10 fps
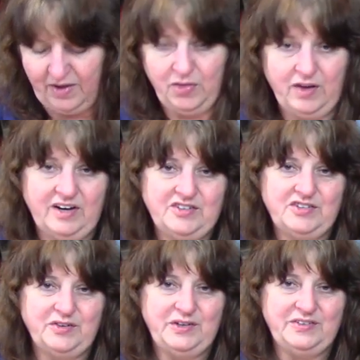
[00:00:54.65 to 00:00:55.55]
thought I'd
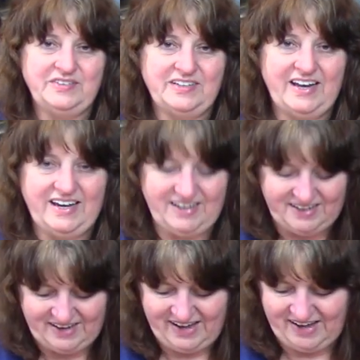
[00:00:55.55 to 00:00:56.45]
show you tonight
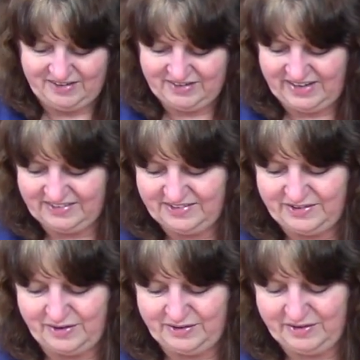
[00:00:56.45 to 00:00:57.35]
how to get
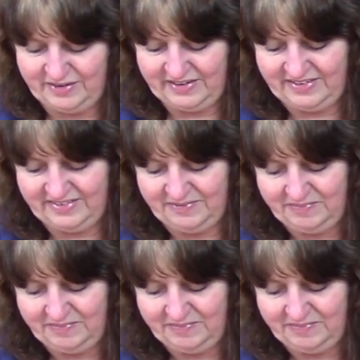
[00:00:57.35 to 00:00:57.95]
started on this.